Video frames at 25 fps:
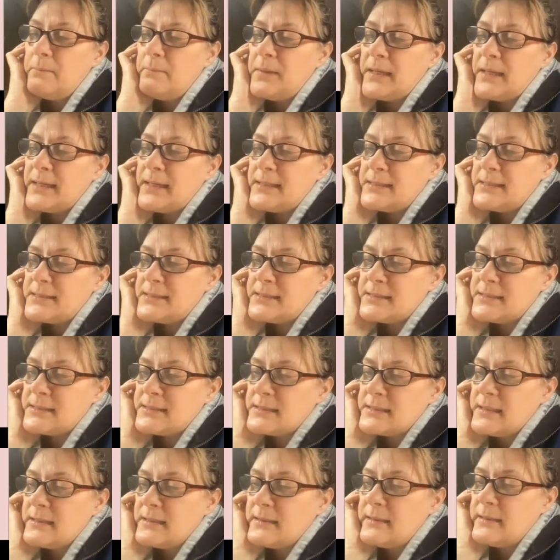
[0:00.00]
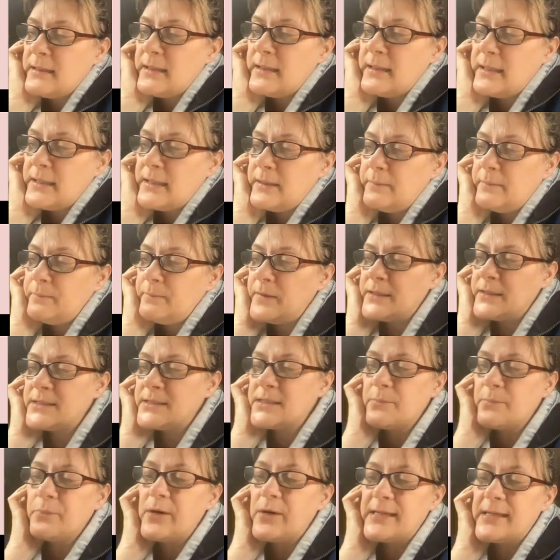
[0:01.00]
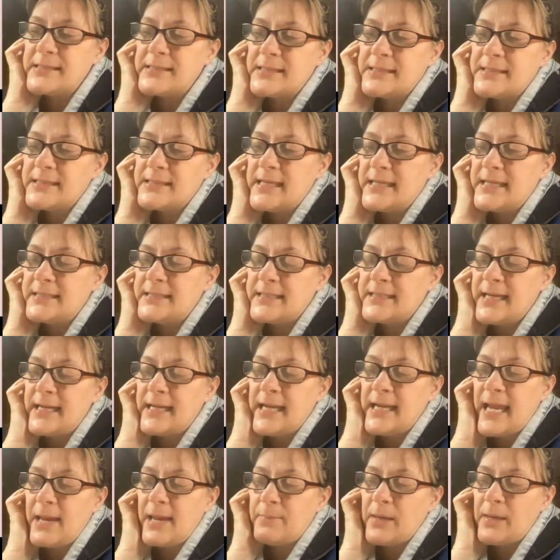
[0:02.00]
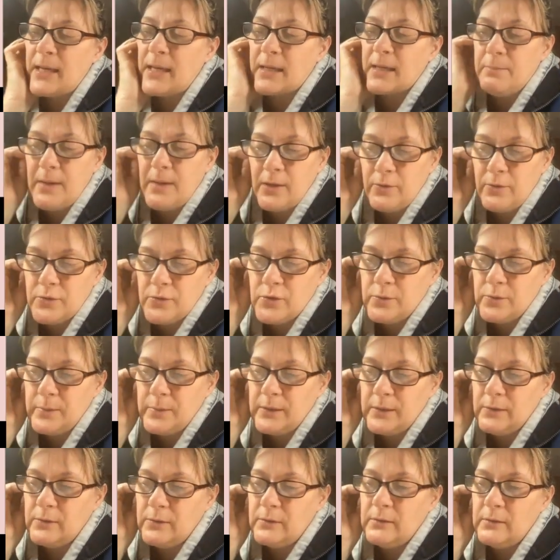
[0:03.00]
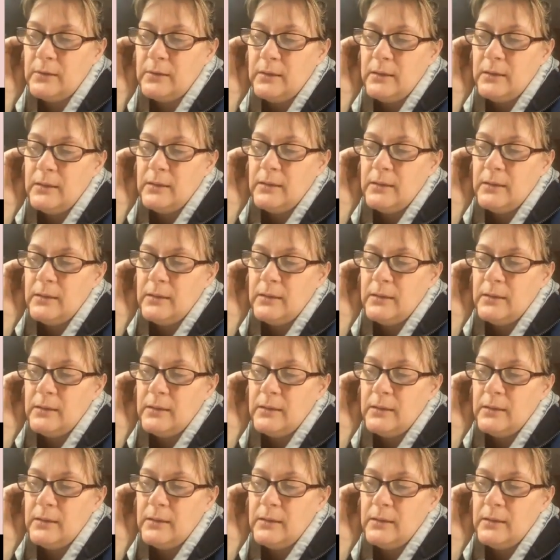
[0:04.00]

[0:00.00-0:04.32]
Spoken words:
because it suppresses that dynamic microtubule